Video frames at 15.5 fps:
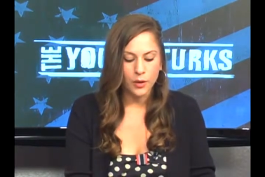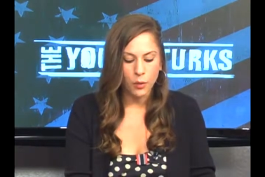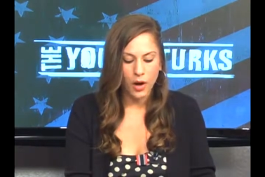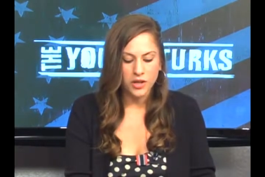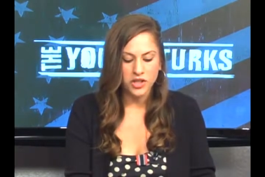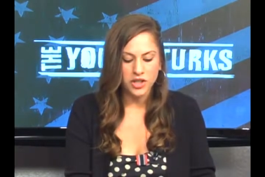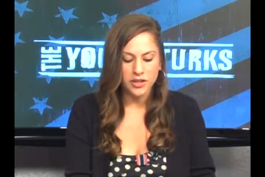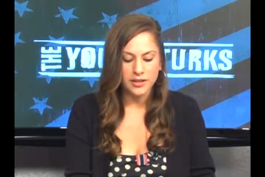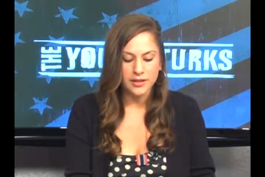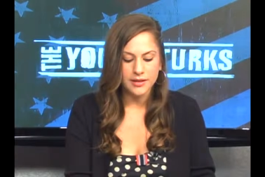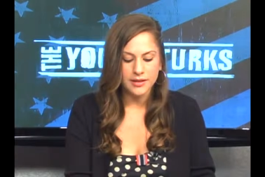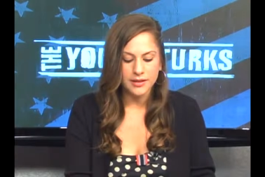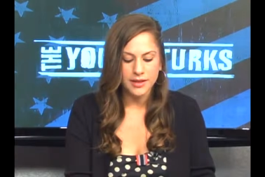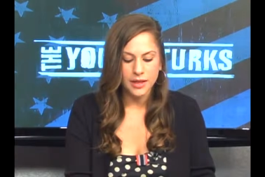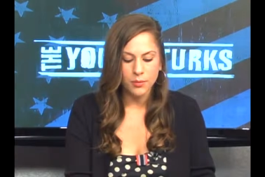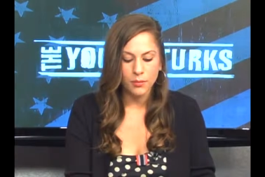In Washington,
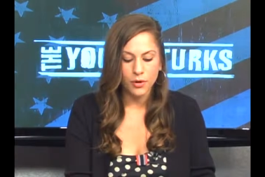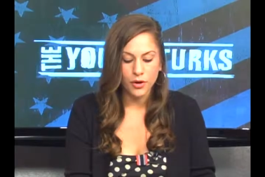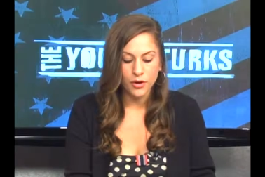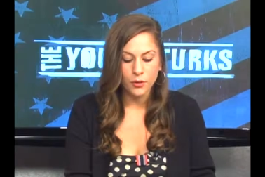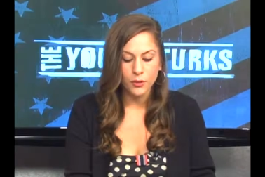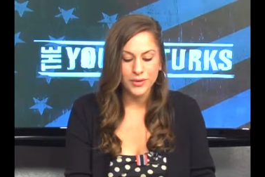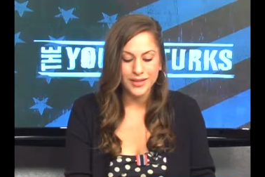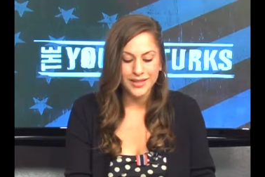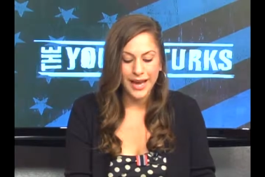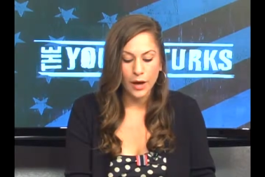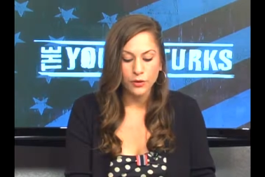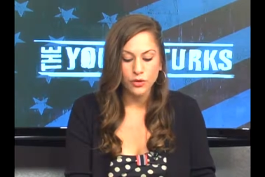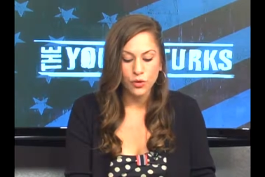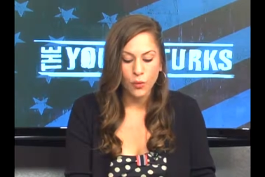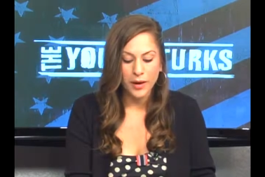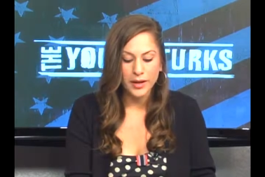D.C., murder was
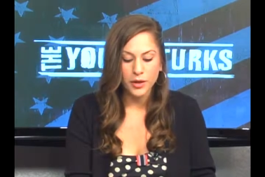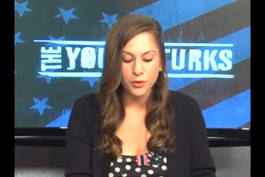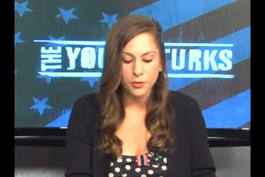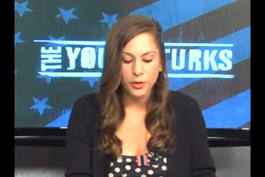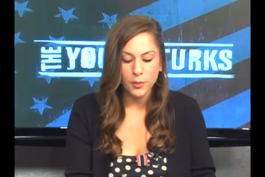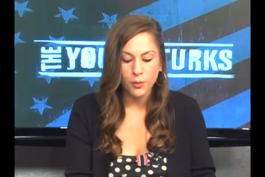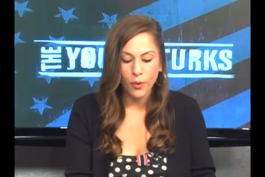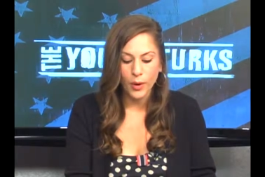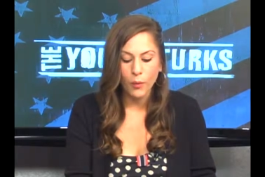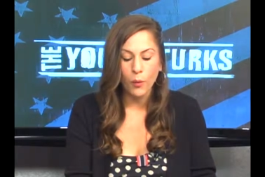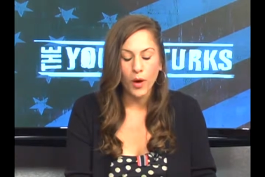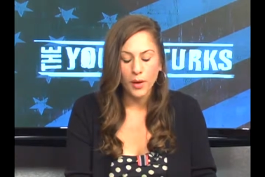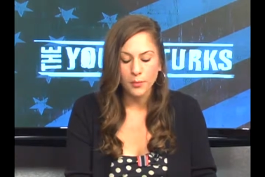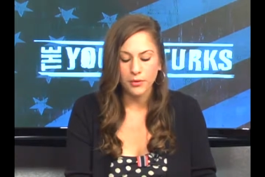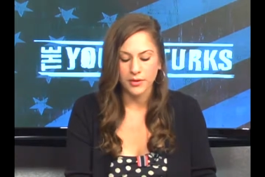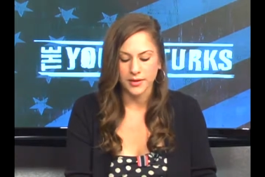down
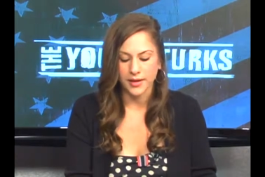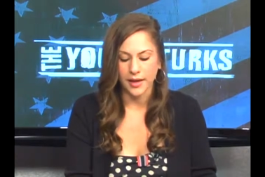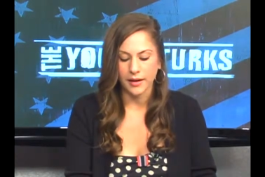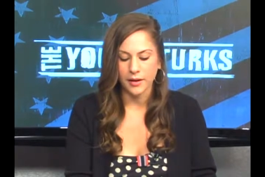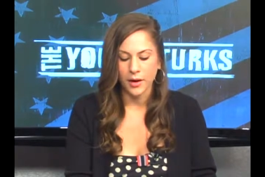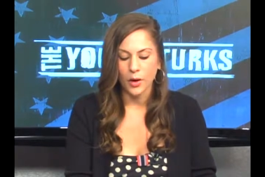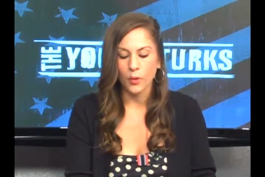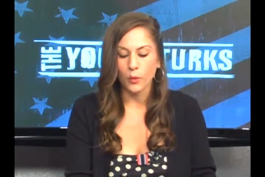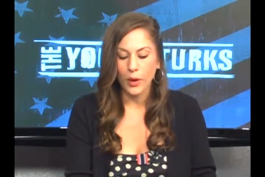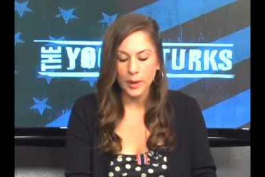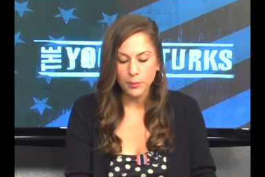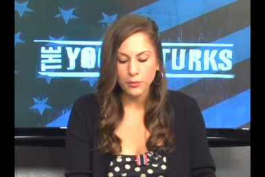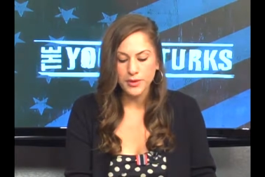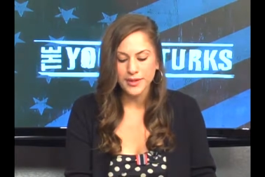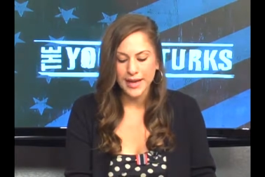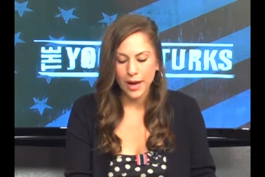23.1%,
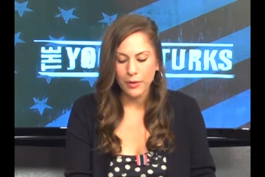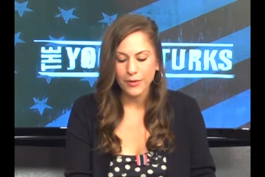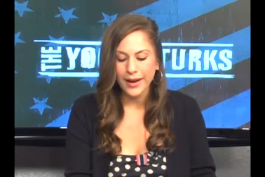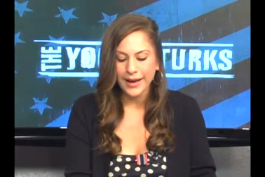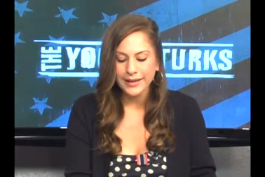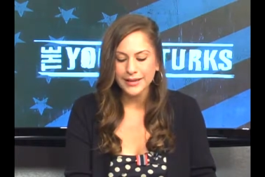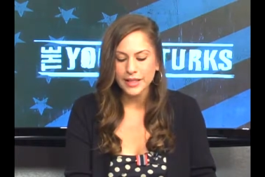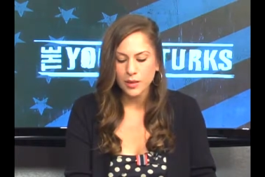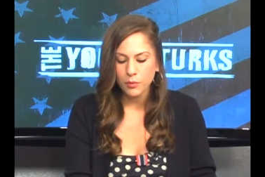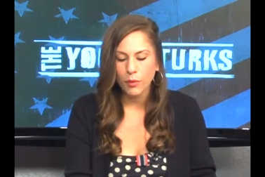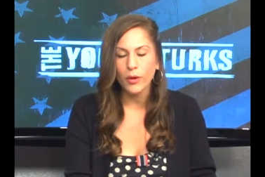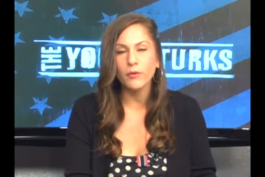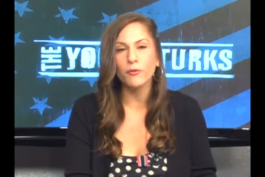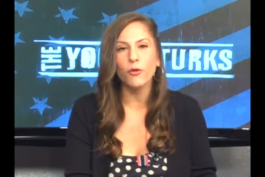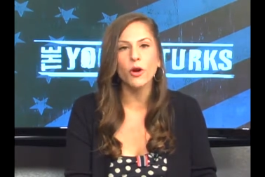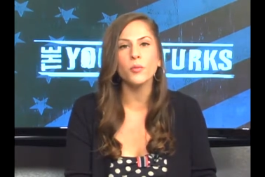rape was down
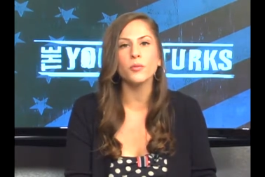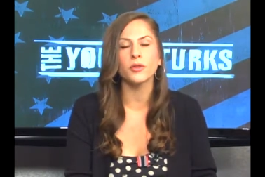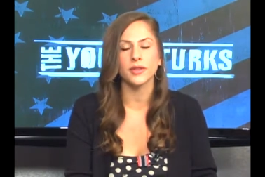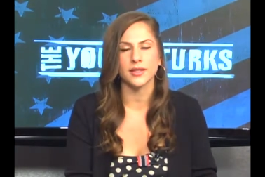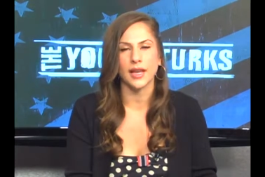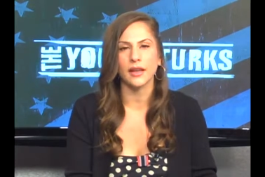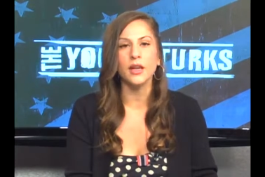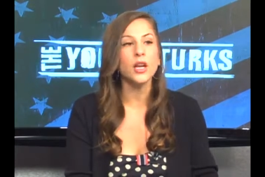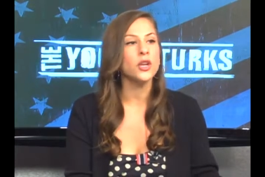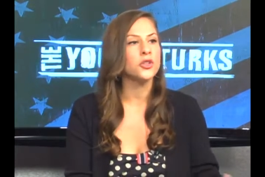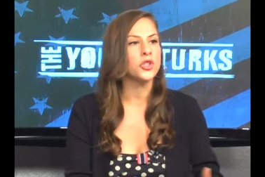19.4%.